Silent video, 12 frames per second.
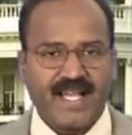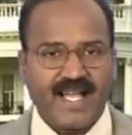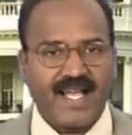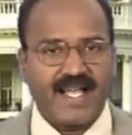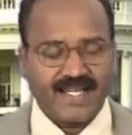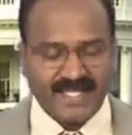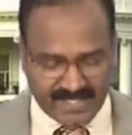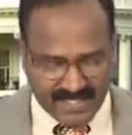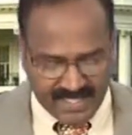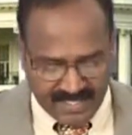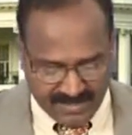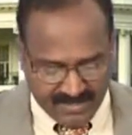And
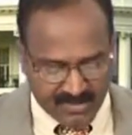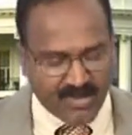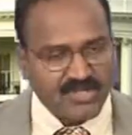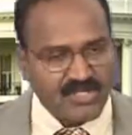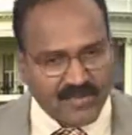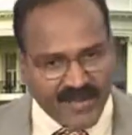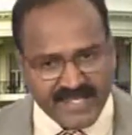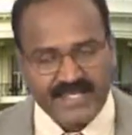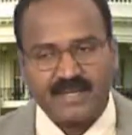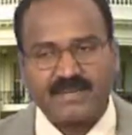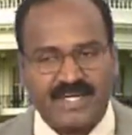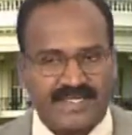go to page
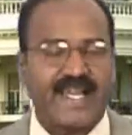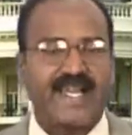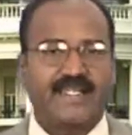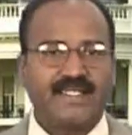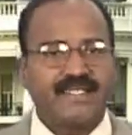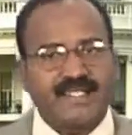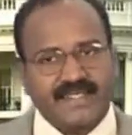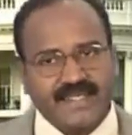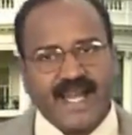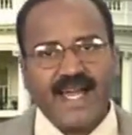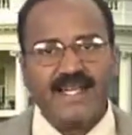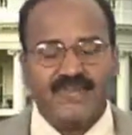number 10,
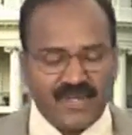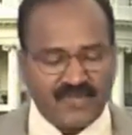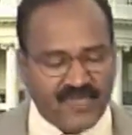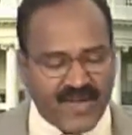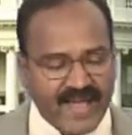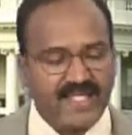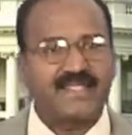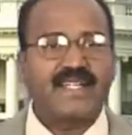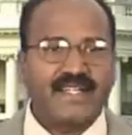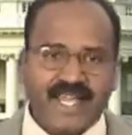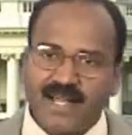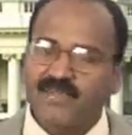there you will find the
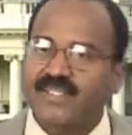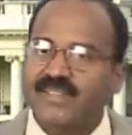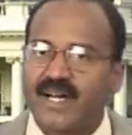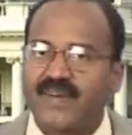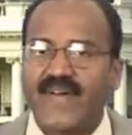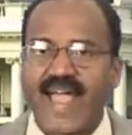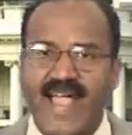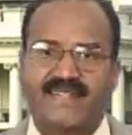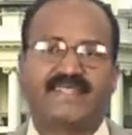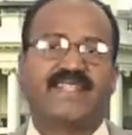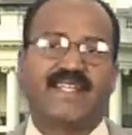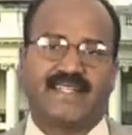tables of
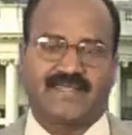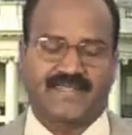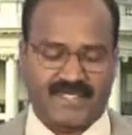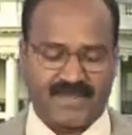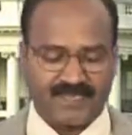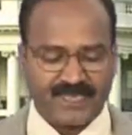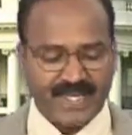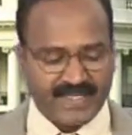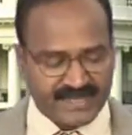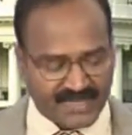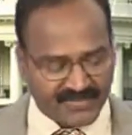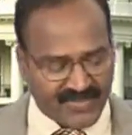auxiliaries.
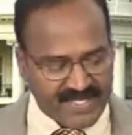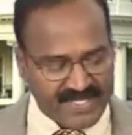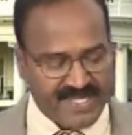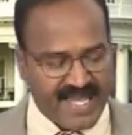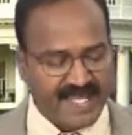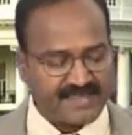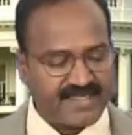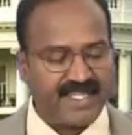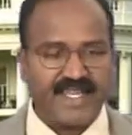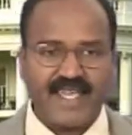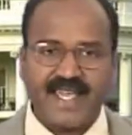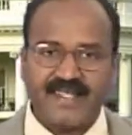The first
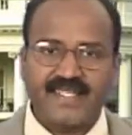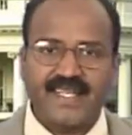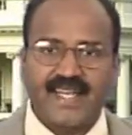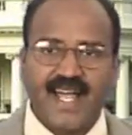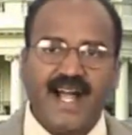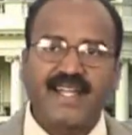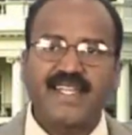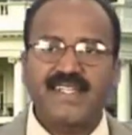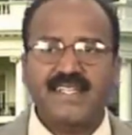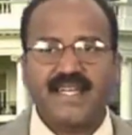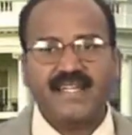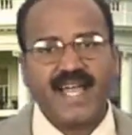auxiliary is
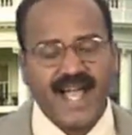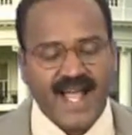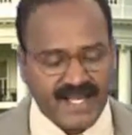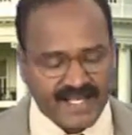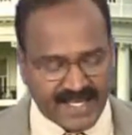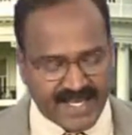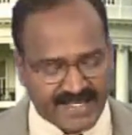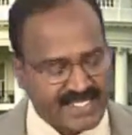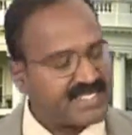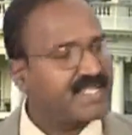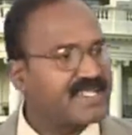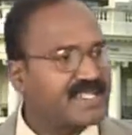addition and
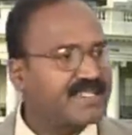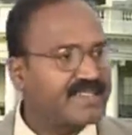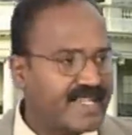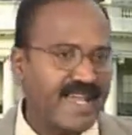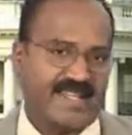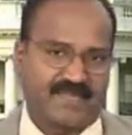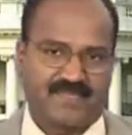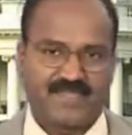extension sign,